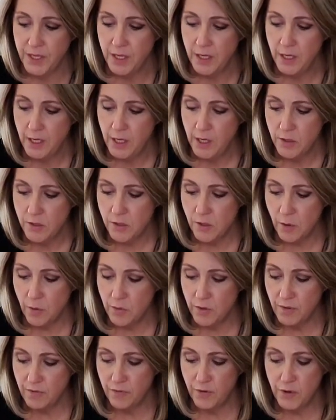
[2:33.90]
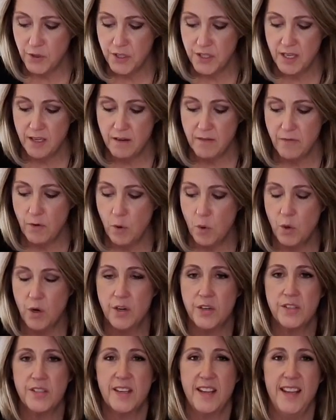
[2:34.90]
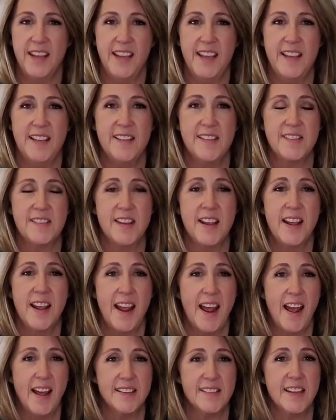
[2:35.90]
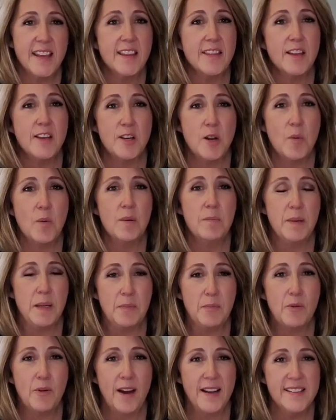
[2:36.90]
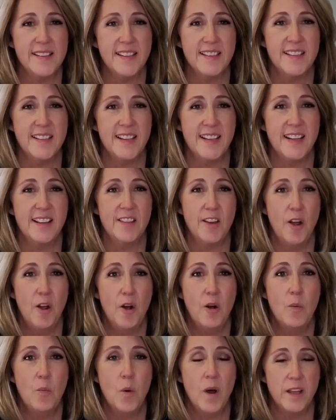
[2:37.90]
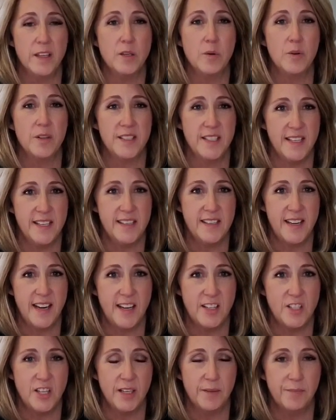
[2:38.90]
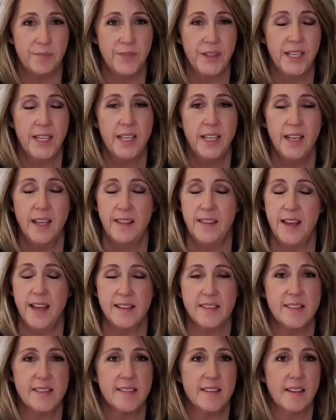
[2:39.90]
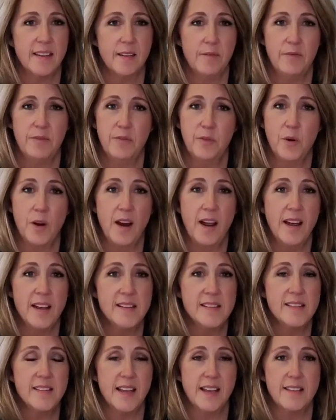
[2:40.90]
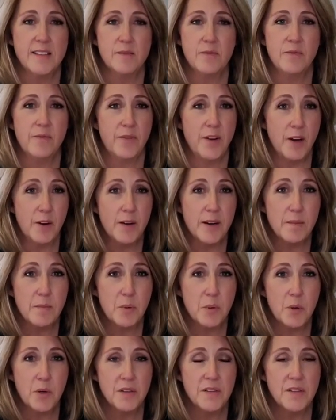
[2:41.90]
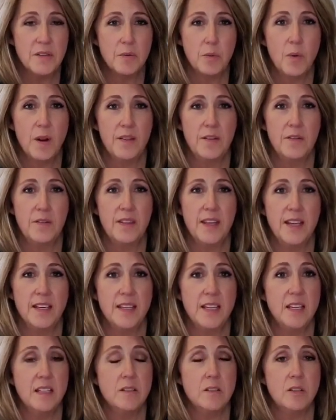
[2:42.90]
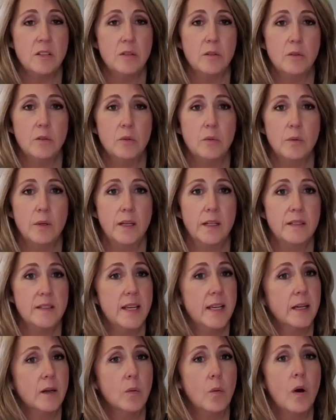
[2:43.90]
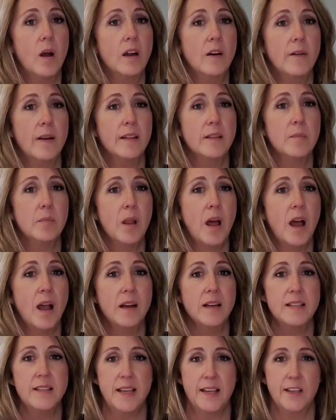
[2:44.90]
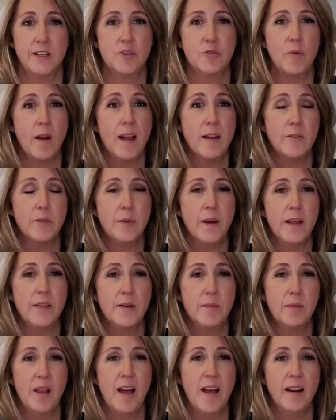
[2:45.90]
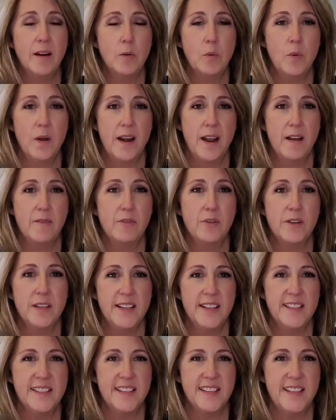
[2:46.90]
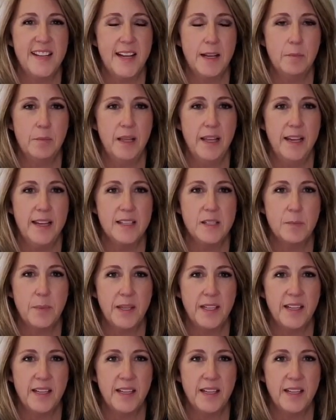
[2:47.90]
So the first thing, of course, is asking that no one be present in the home while you are destaging. That's, for us, that's very important, whether they need to take a walk around the block, take a drive around the block, whatever needs to take place, but